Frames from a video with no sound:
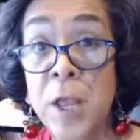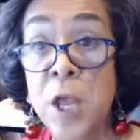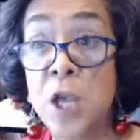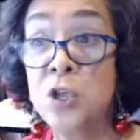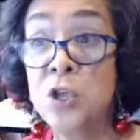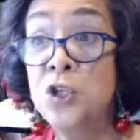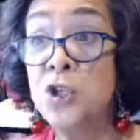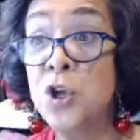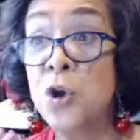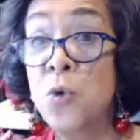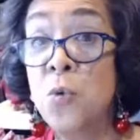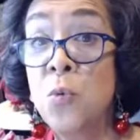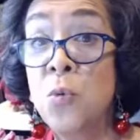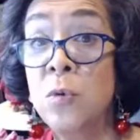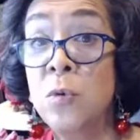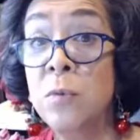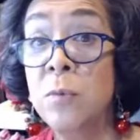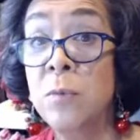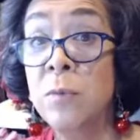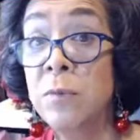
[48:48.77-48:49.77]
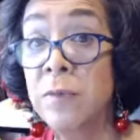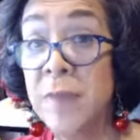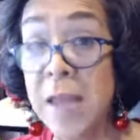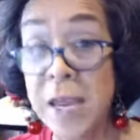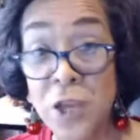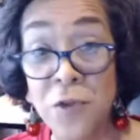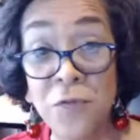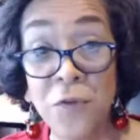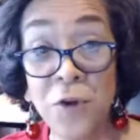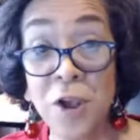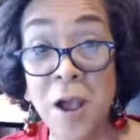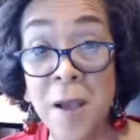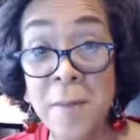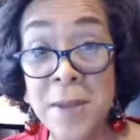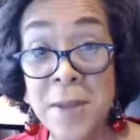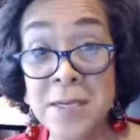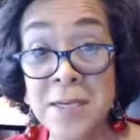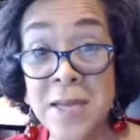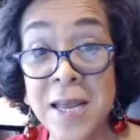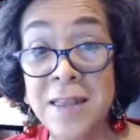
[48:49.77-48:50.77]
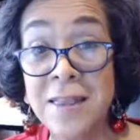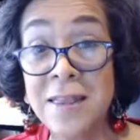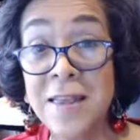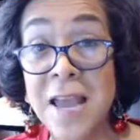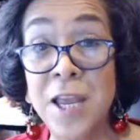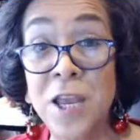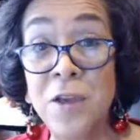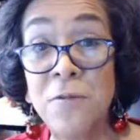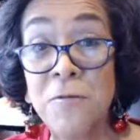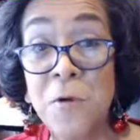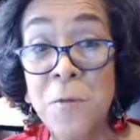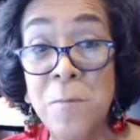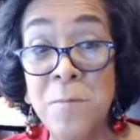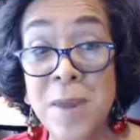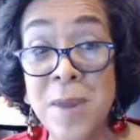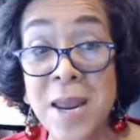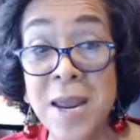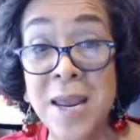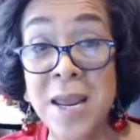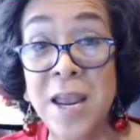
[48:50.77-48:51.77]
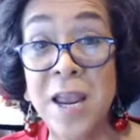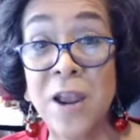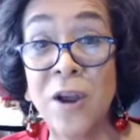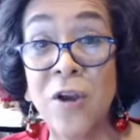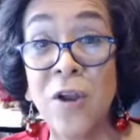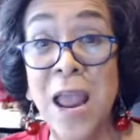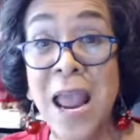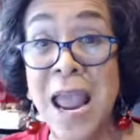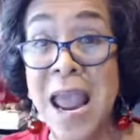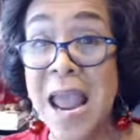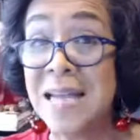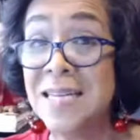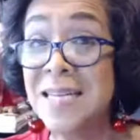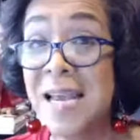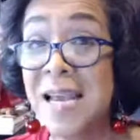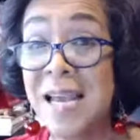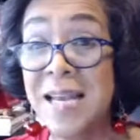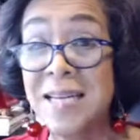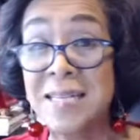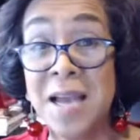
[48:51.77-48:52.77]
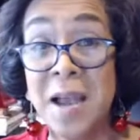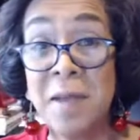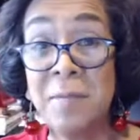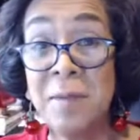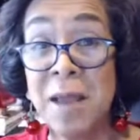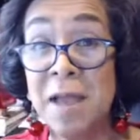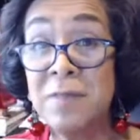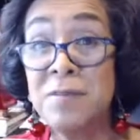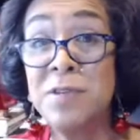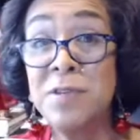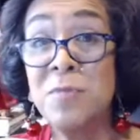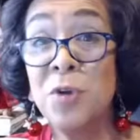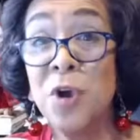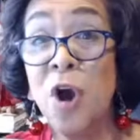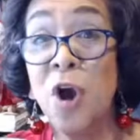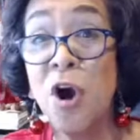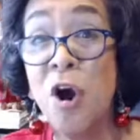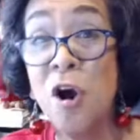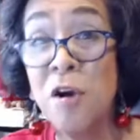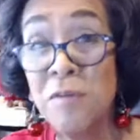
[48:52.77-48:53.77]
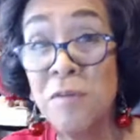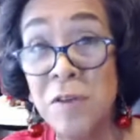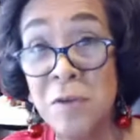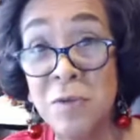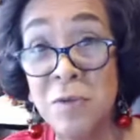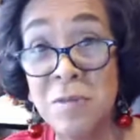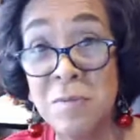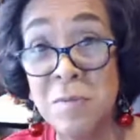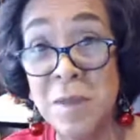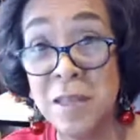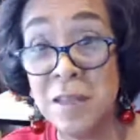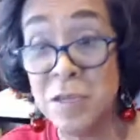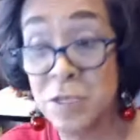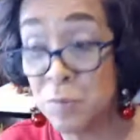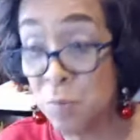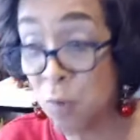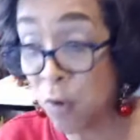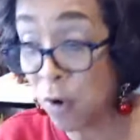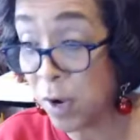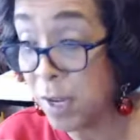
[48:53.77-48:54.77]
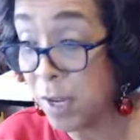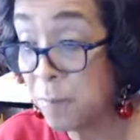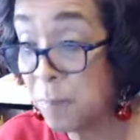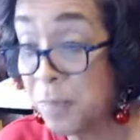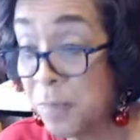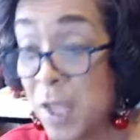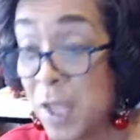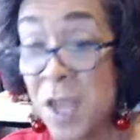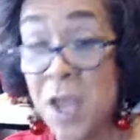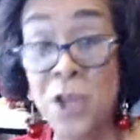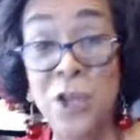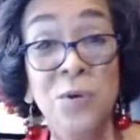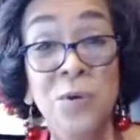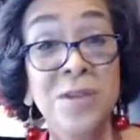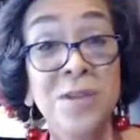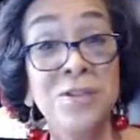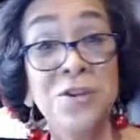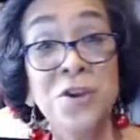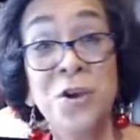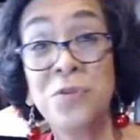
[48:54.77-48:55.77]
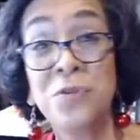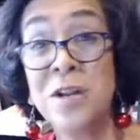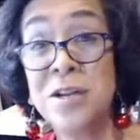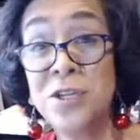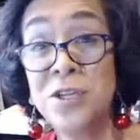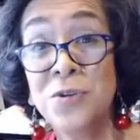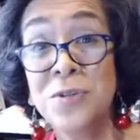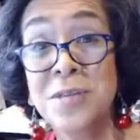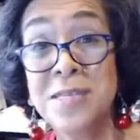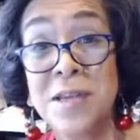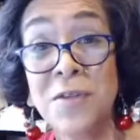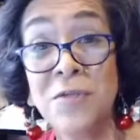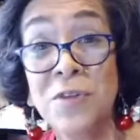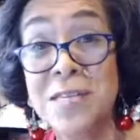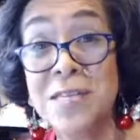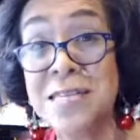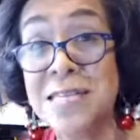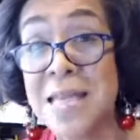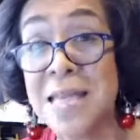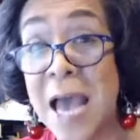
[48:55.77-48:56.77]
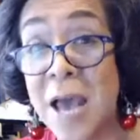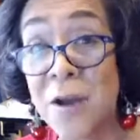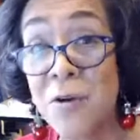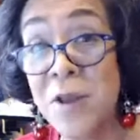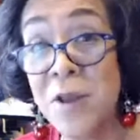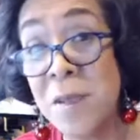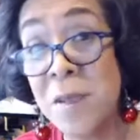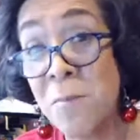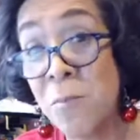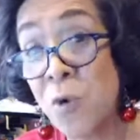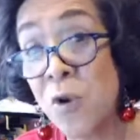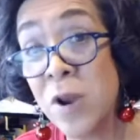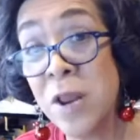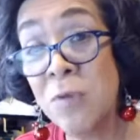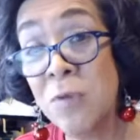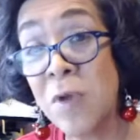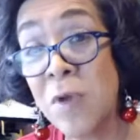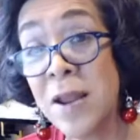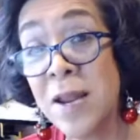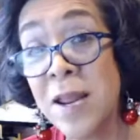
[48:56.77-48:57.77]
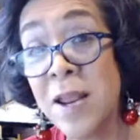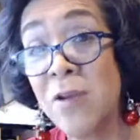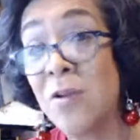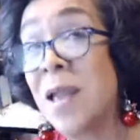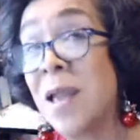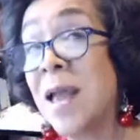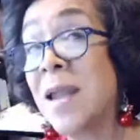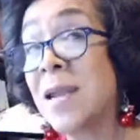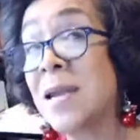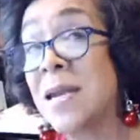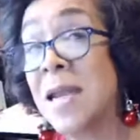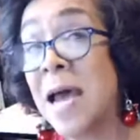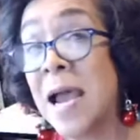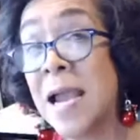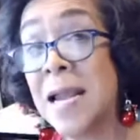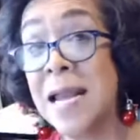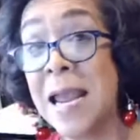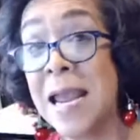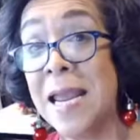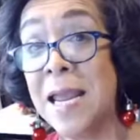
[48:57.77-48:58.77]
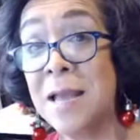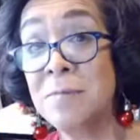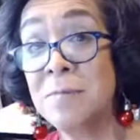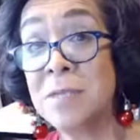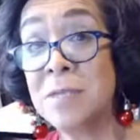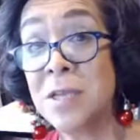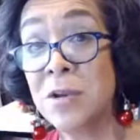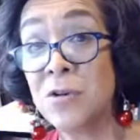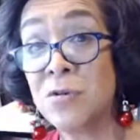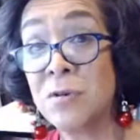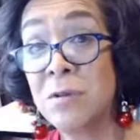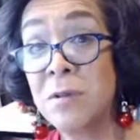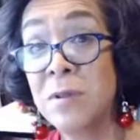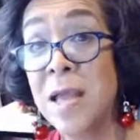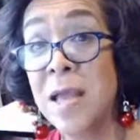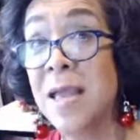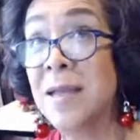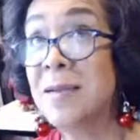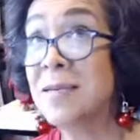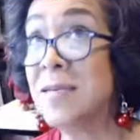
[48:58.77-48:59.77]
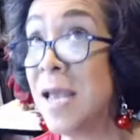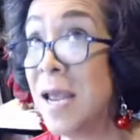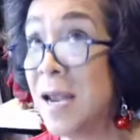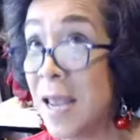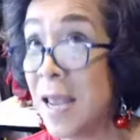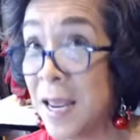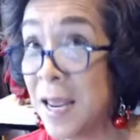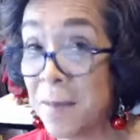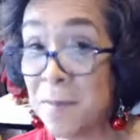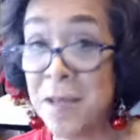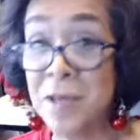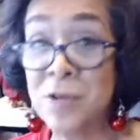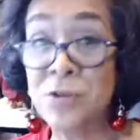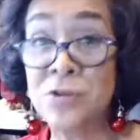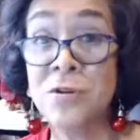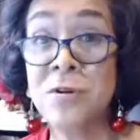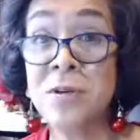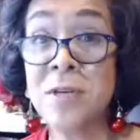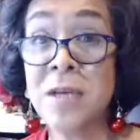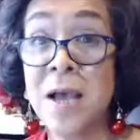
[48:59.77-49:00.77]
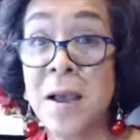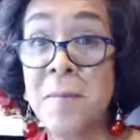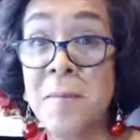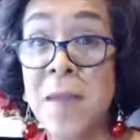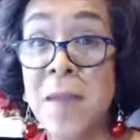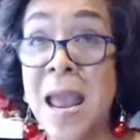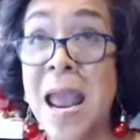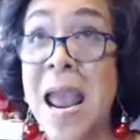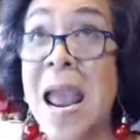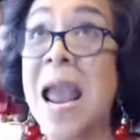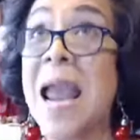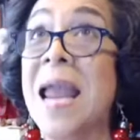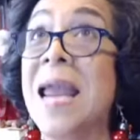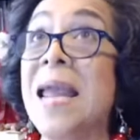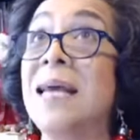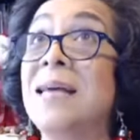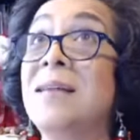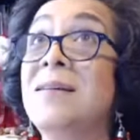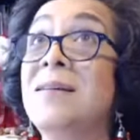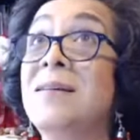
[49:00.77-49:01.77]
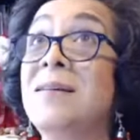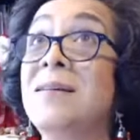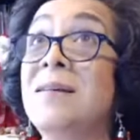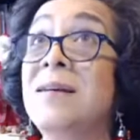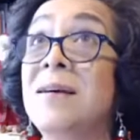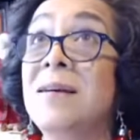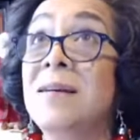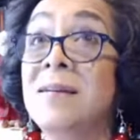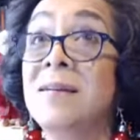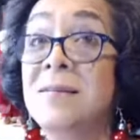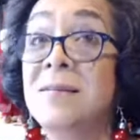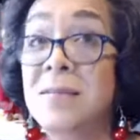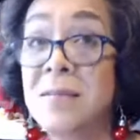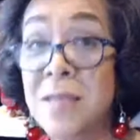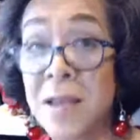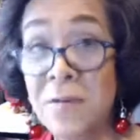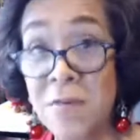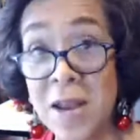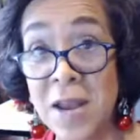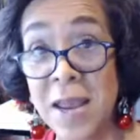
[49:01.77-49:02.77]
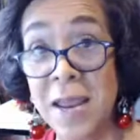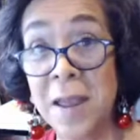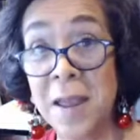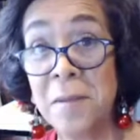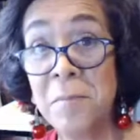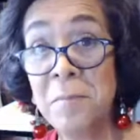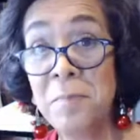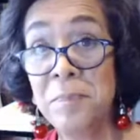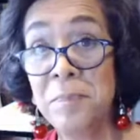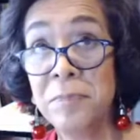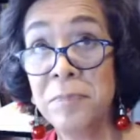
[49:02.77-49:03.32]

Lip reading: So thank you for commenting. Thank you for being here and taking time to have some coffee with me this morning. You guys know that I do this every Saturday morning right here, 9 a.m. Central, 10 a.m. Eastern Time, and 7 a.m.